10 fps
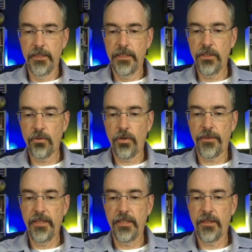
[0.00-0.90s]
Here are
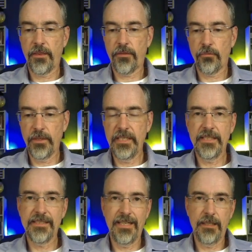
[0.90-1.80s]
the 3
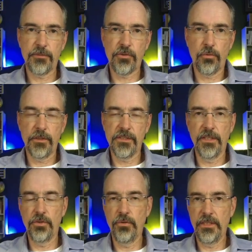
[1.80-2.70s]
top stories
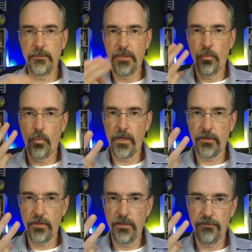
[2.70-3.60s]
that you need to be
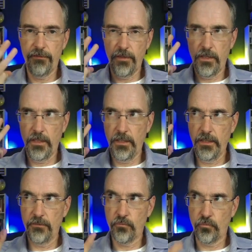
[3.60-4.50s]
aware of
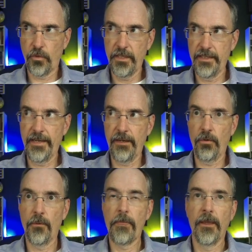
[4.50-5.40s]
right
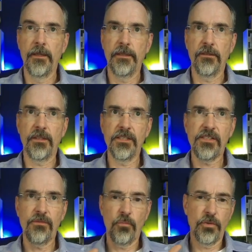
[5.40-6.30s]
now. Now,
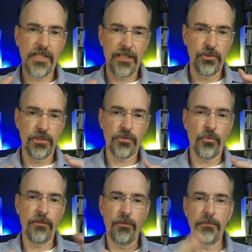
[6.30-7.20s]
this was actually a
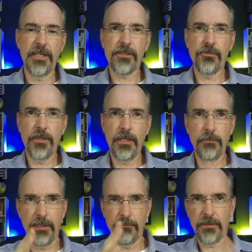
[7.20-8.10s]
story from yesterday,
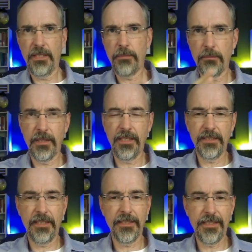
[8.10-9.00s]
but I'm keeping my eye
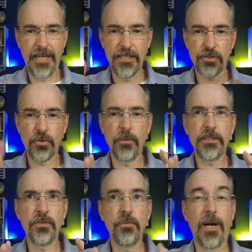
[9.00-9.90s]
on it, and it's going
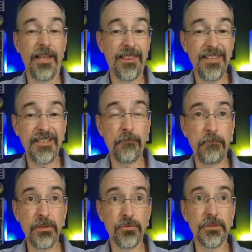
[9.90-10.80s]
to, I think,
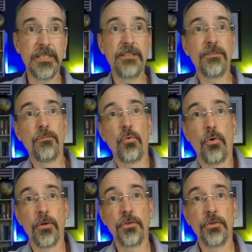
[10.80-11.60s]
build even more.